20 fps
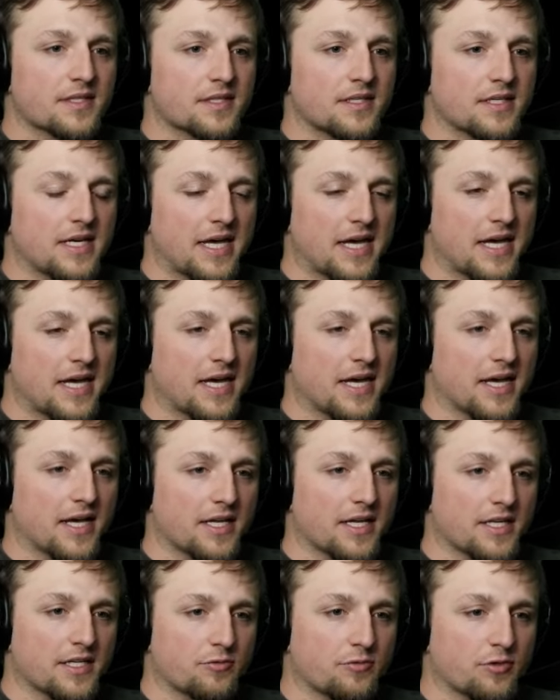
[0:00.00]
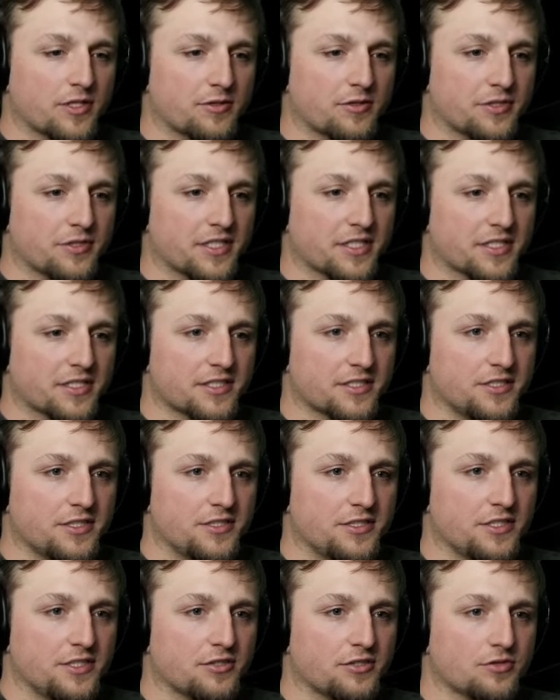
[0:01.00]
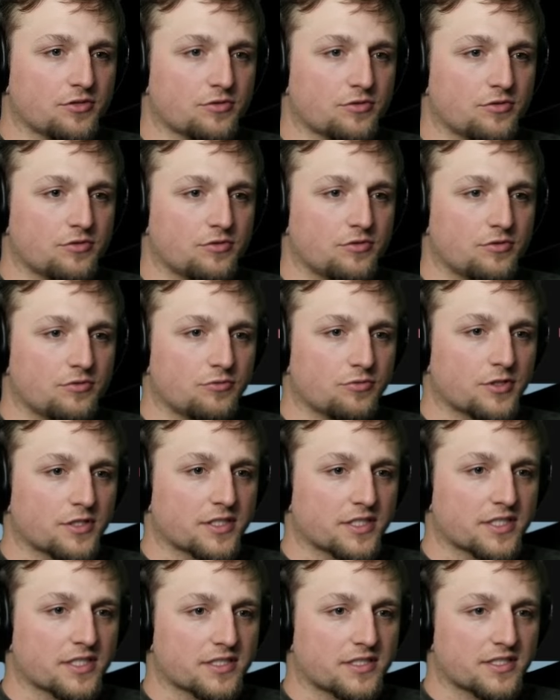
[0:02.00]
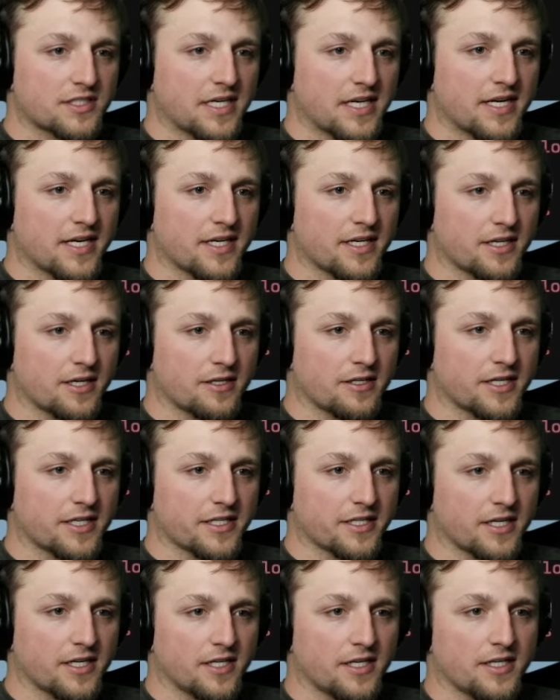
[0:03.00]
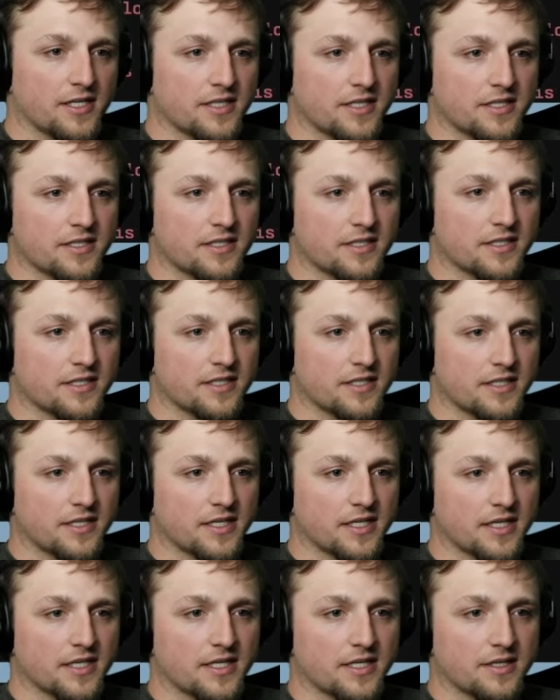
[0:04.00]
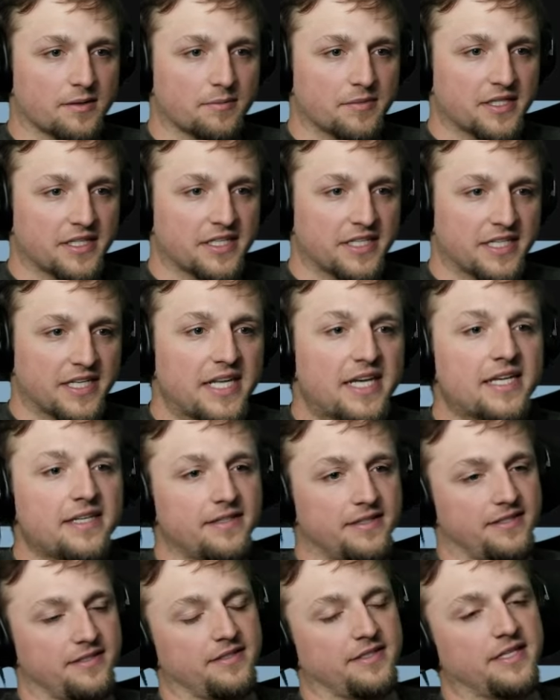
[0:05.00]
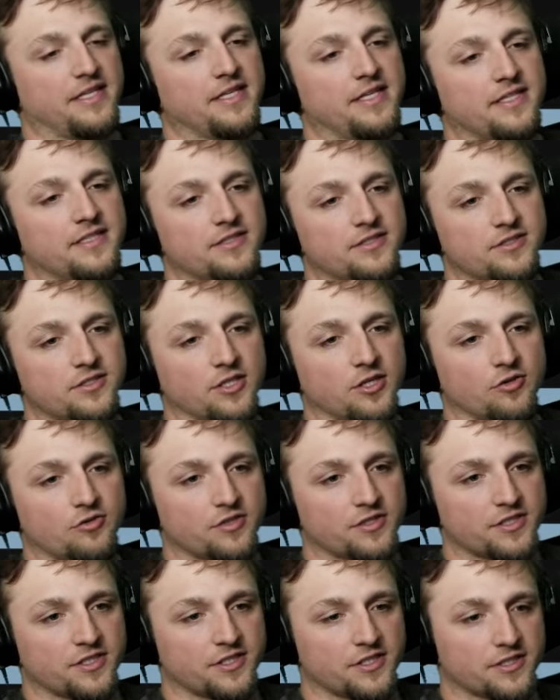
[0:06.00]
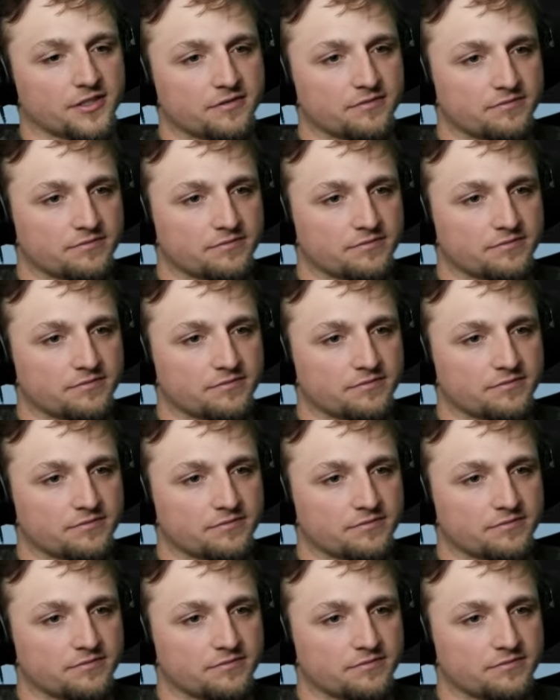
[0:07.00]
And what are we going to do? We're going to say, all right, our init is no return.